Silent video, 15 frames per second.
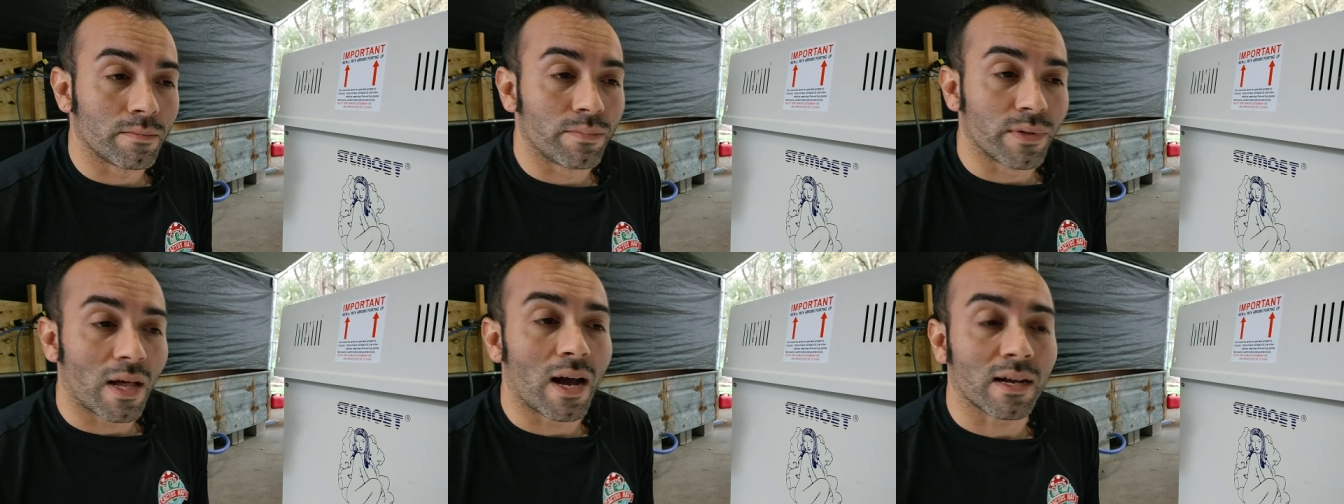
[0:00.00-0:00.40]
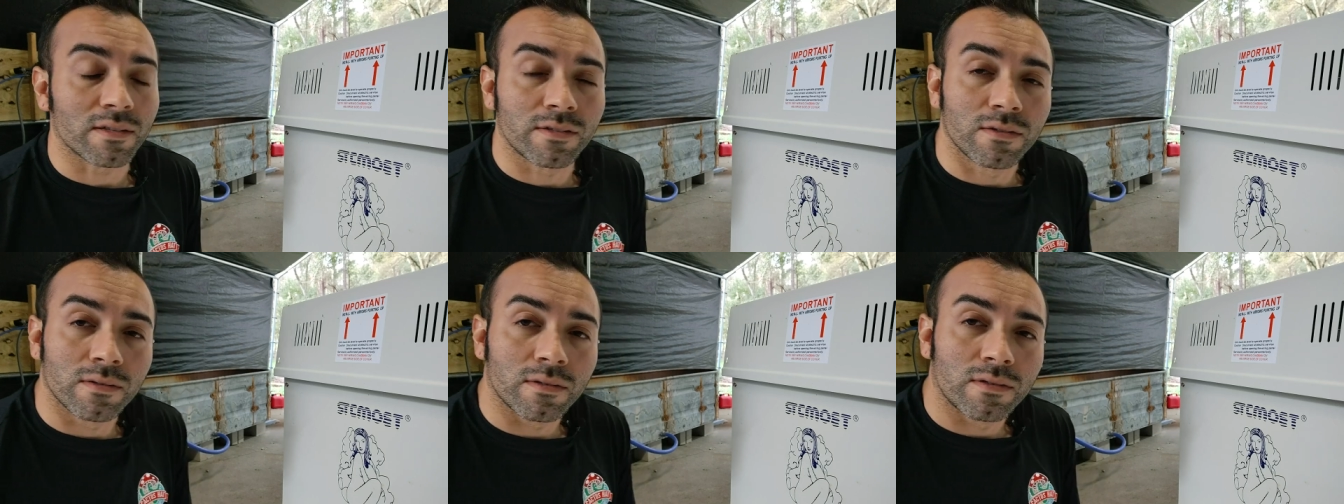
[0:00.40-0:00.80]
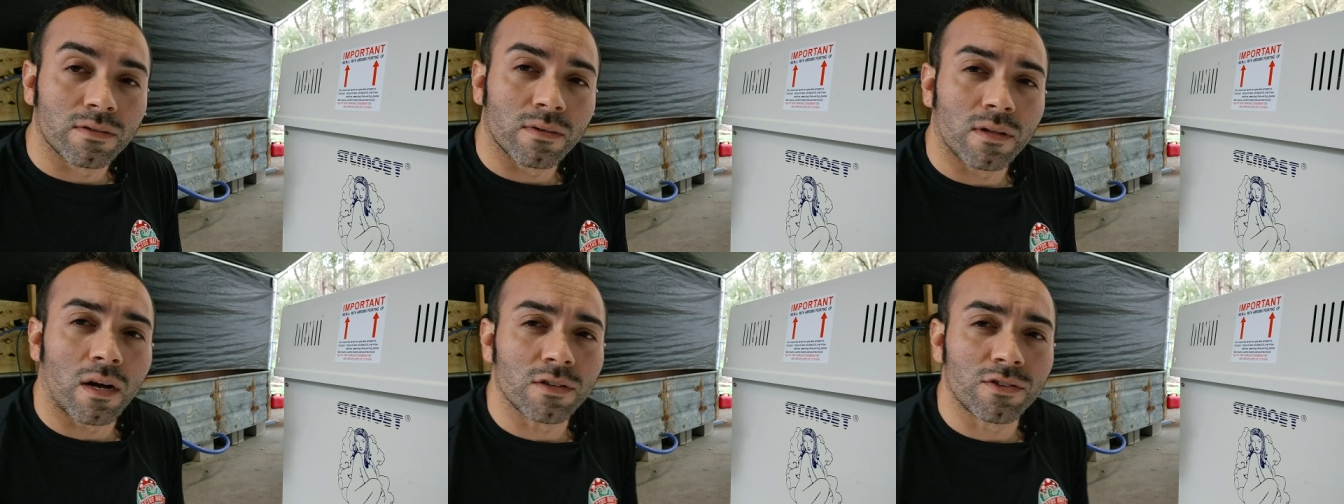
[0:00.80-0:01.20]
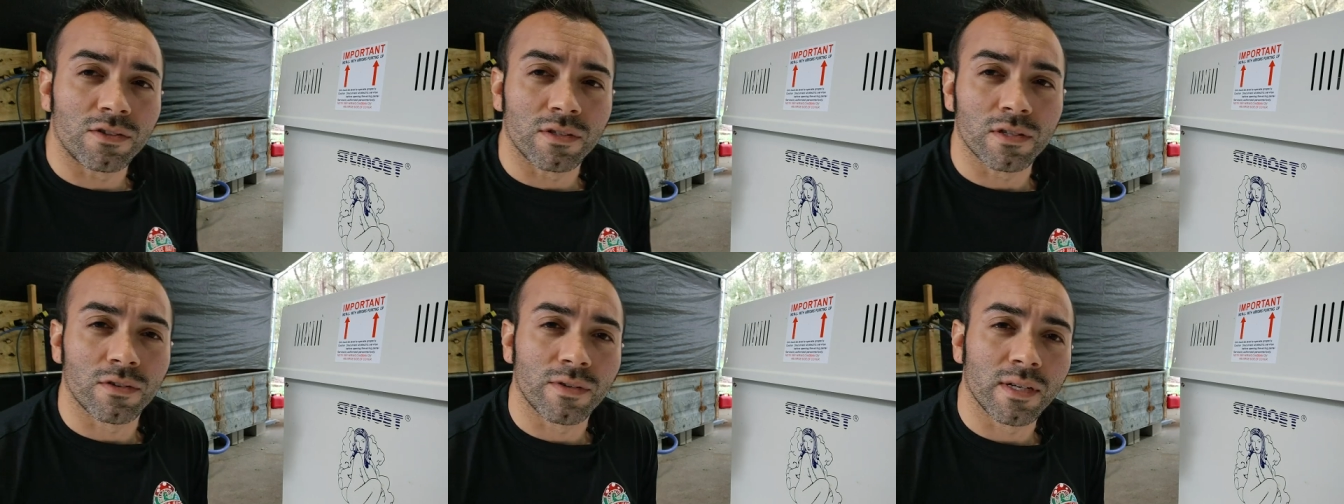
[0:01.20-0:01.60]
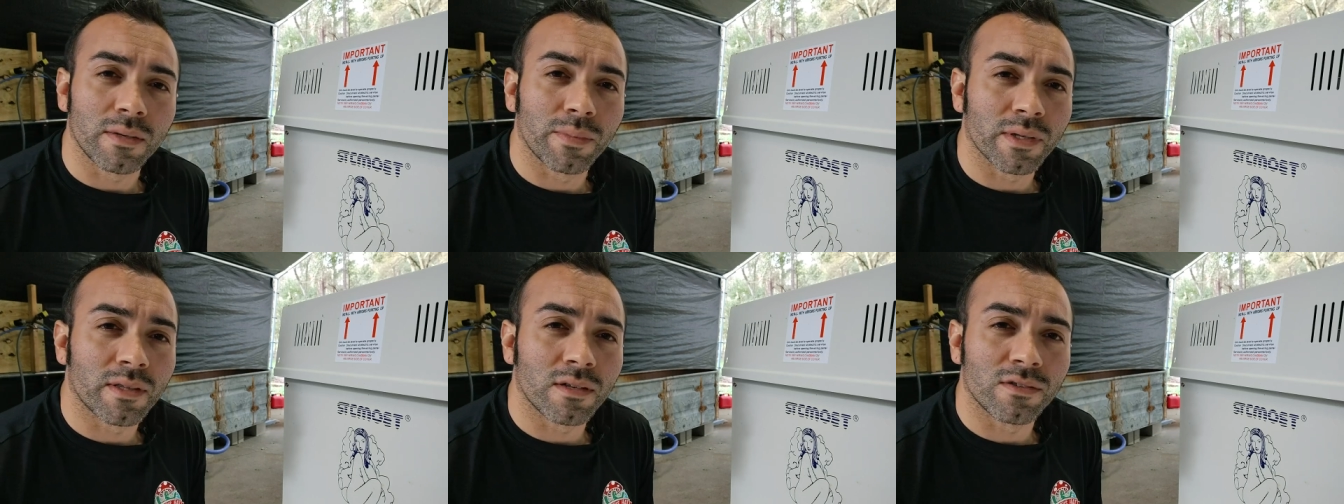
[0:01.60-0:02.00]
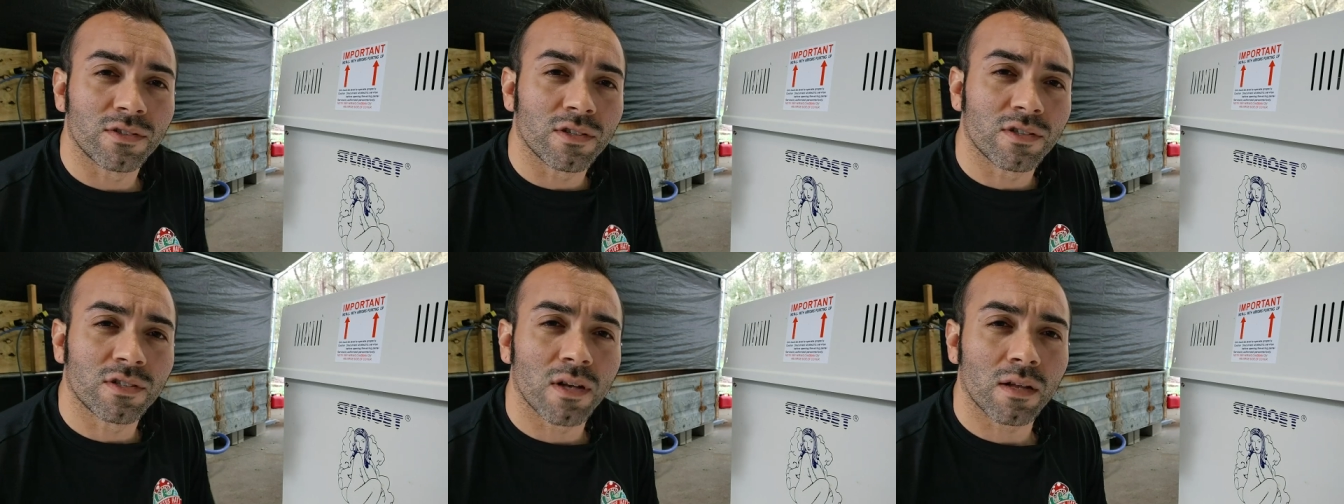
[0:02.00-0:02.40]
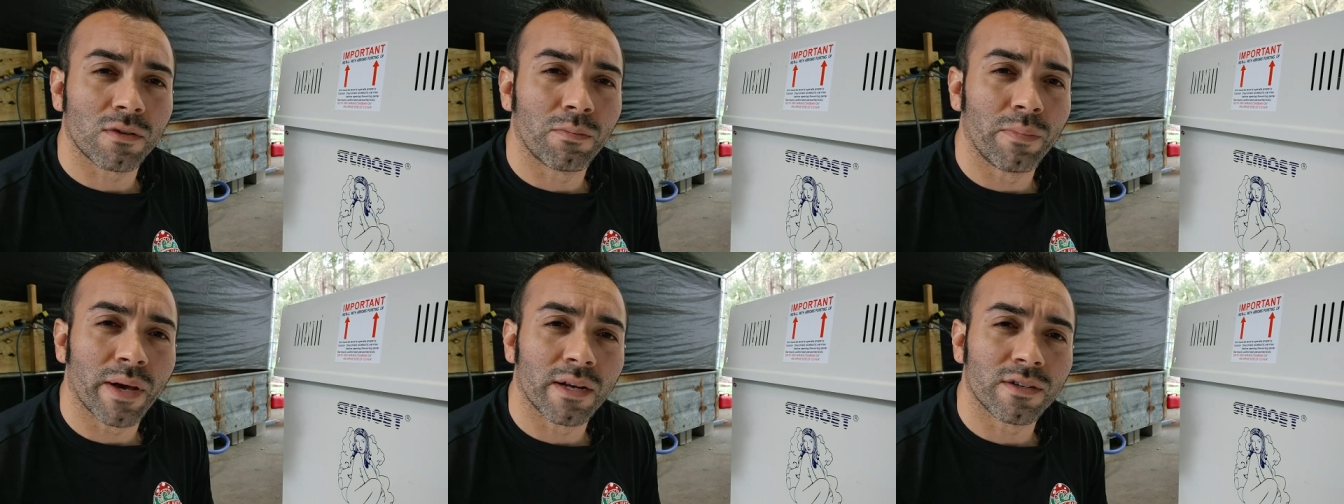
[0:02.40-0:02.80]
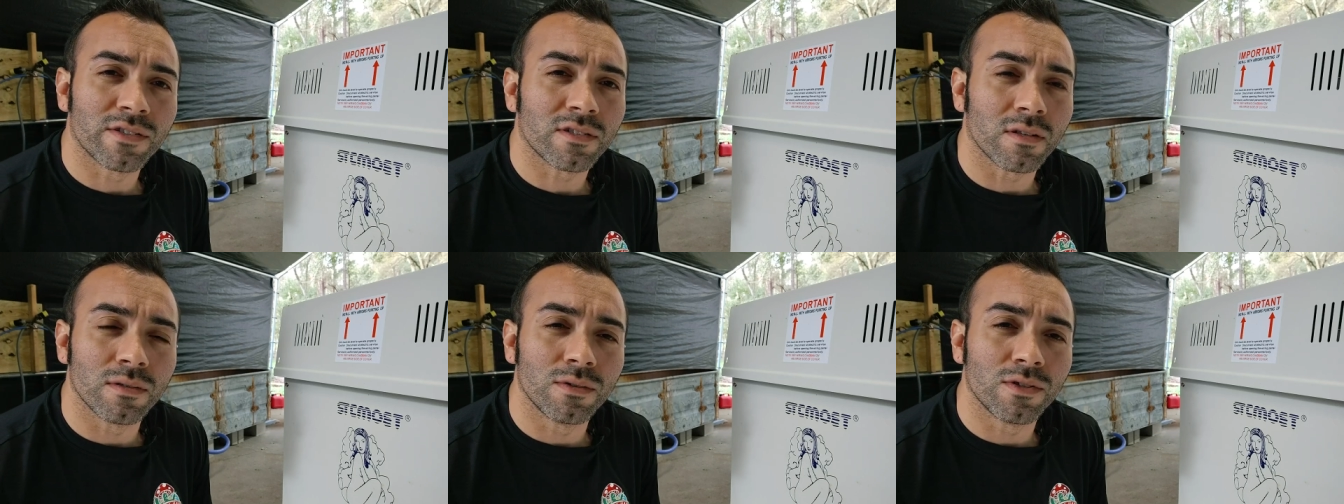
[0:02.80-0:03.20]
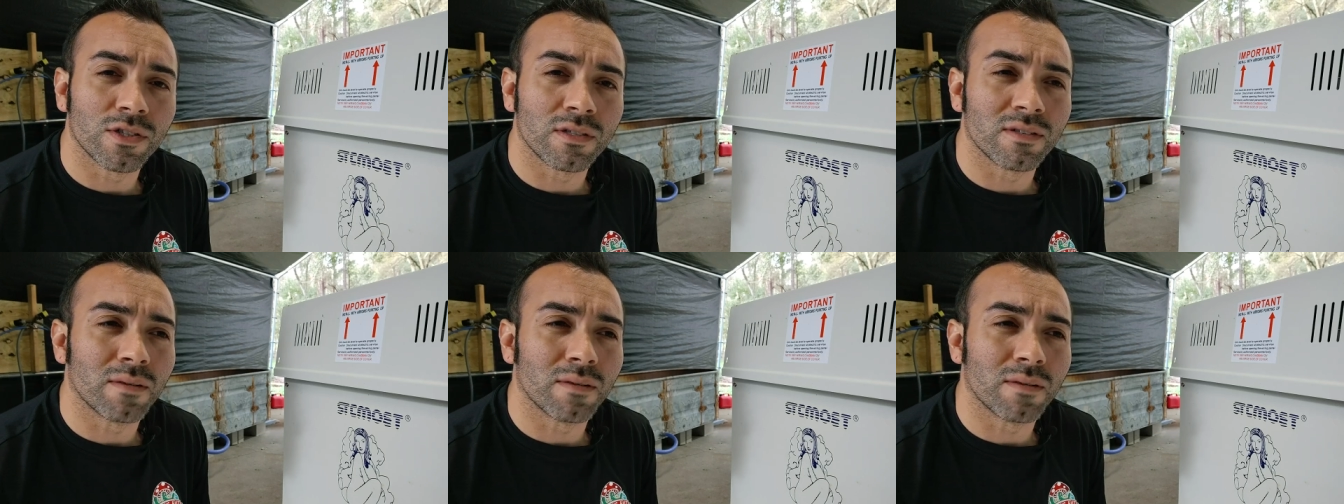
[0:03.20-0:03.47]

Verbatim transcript: blocks to to a larger degree, but there's just such better solutions.